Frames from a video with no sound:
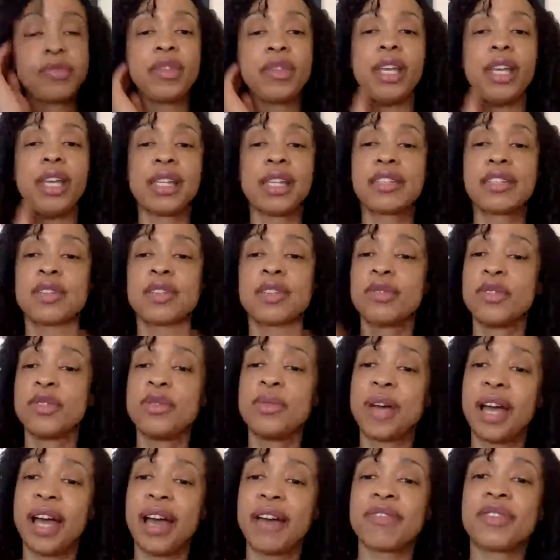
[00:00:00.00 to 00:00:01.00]
And so
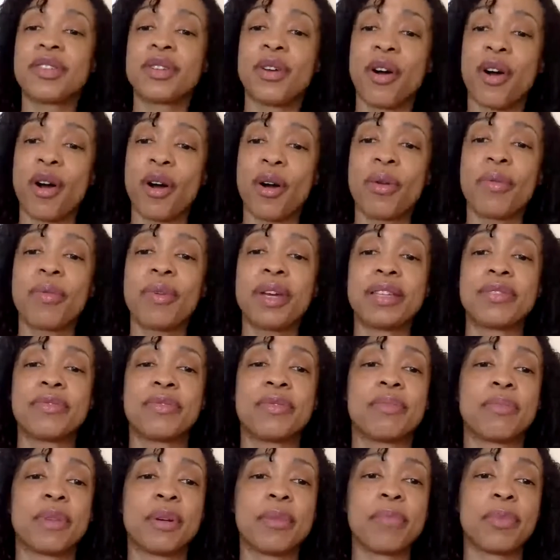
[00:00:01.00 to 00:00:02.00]
you have to
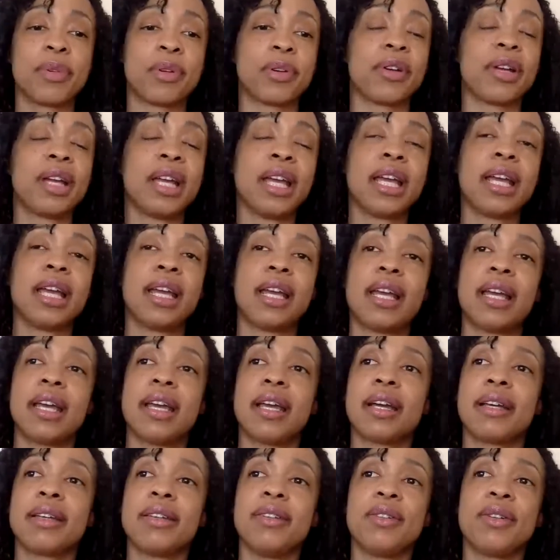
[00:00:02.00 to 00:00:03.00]
always remember,
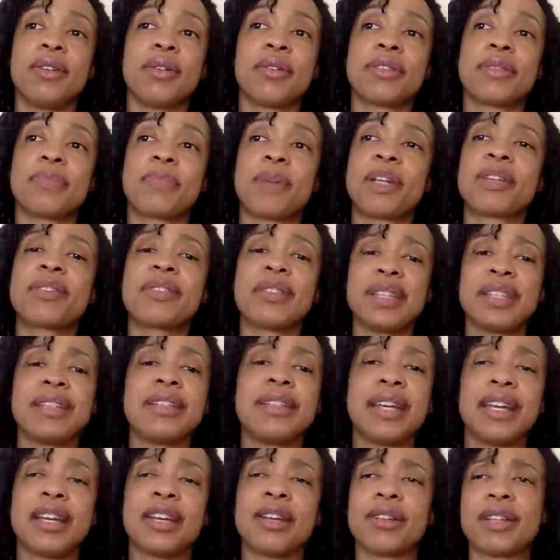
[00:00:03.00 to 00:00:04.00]
especially
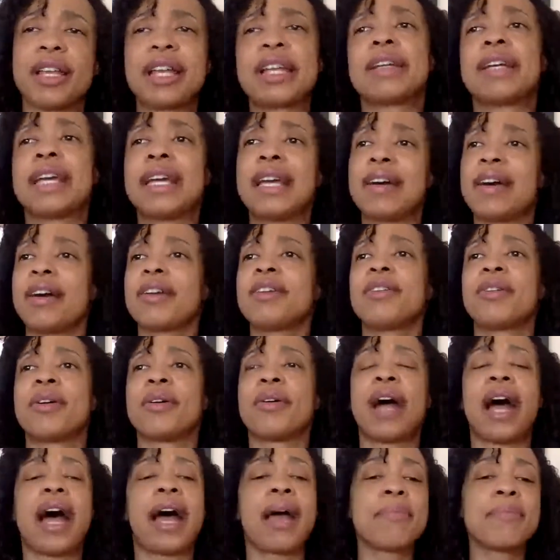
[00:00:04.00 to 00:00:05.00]
in dating, like,
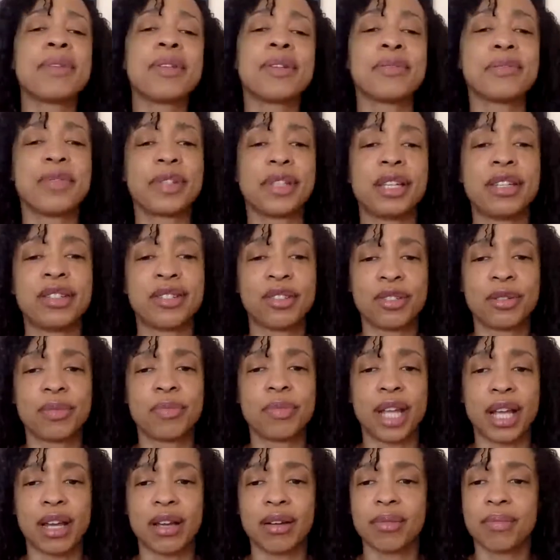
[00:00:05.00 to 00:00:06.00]
I'm in a
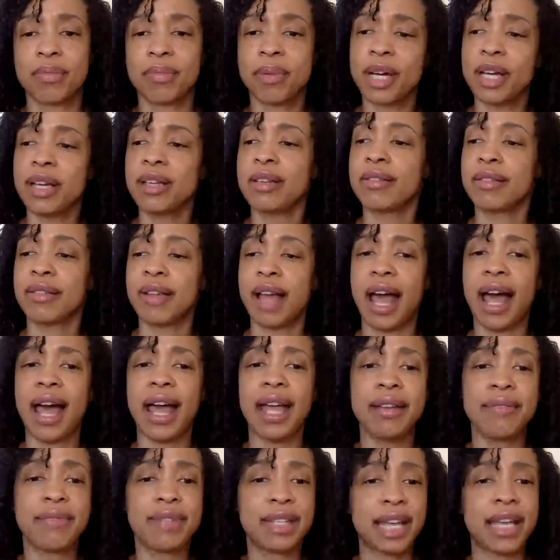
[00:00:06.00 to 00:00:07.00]
relationship now, but
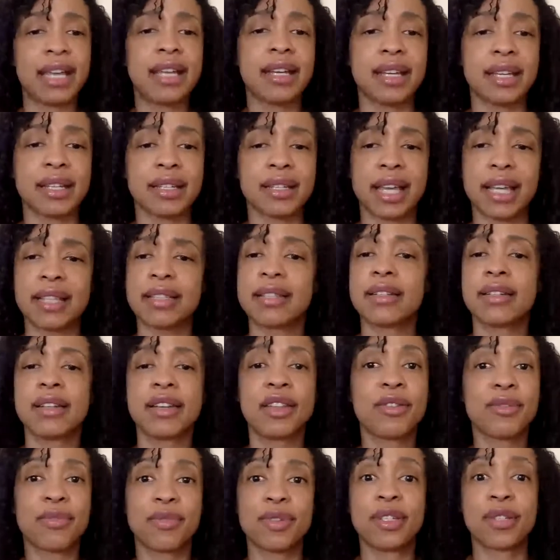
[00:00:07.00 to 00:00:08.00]
I dated. That's
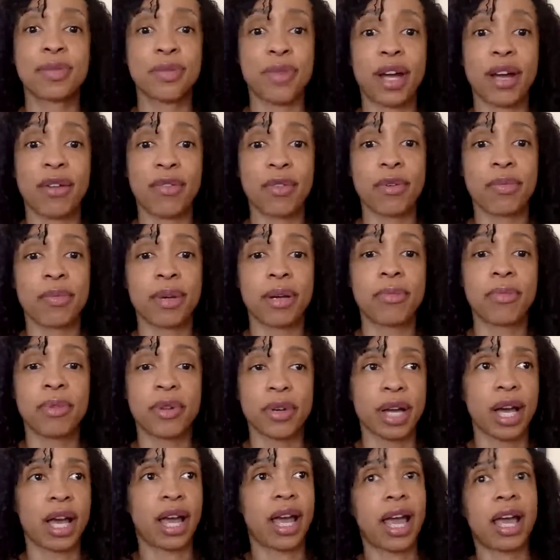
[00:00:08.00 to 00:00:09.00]
another reason why I wrote my
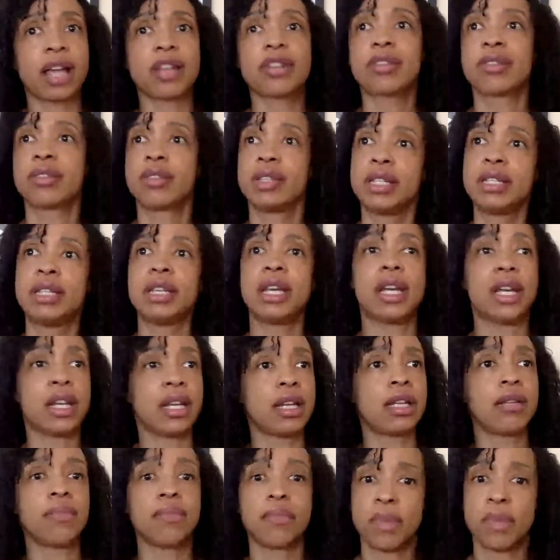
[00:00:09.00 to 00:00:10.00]
book. I actually
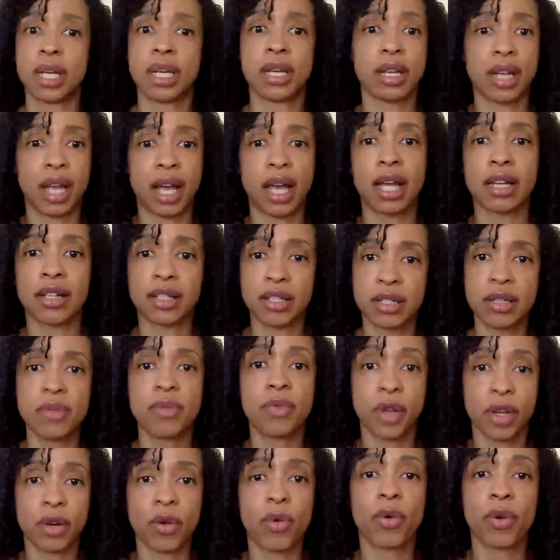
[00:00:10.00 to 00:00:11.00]
dated men. I actually
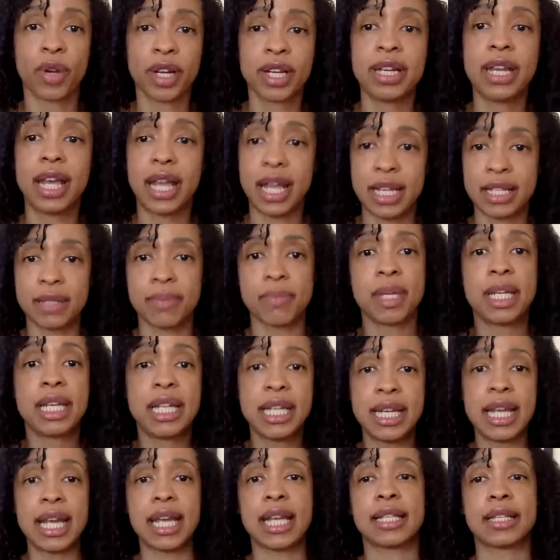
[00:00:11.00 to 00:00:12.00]
went on dates,
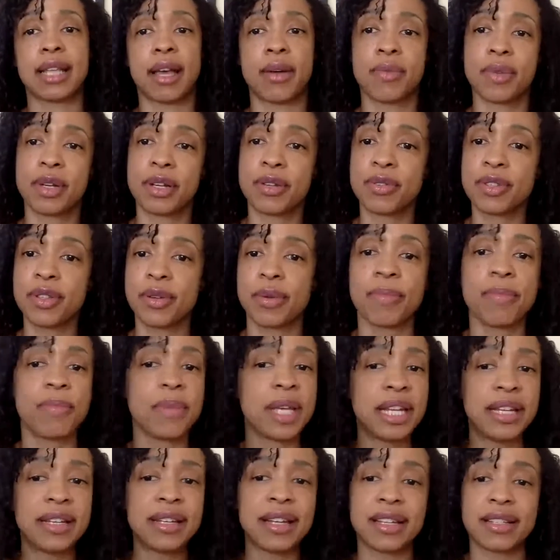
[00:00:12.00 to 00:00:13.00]
many dates. I went on so
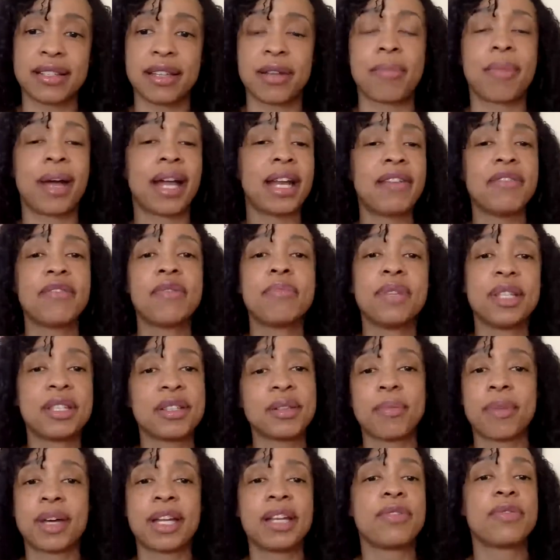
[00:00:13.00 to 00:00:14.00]
many dates. There might even be
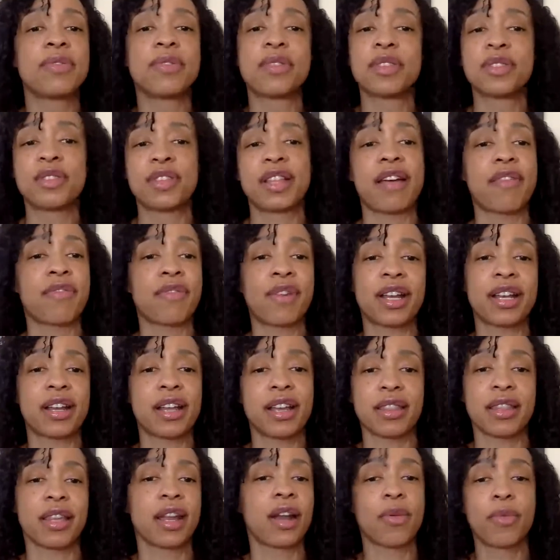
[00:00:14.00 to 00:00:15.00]
somebody on this live right
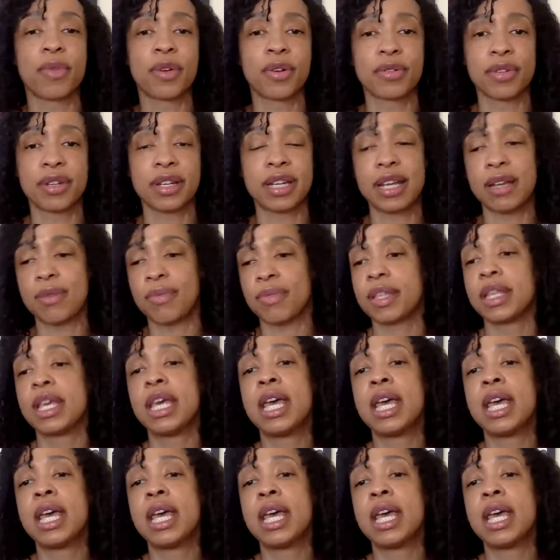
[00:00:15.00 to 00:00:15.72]
now that I went on a date with.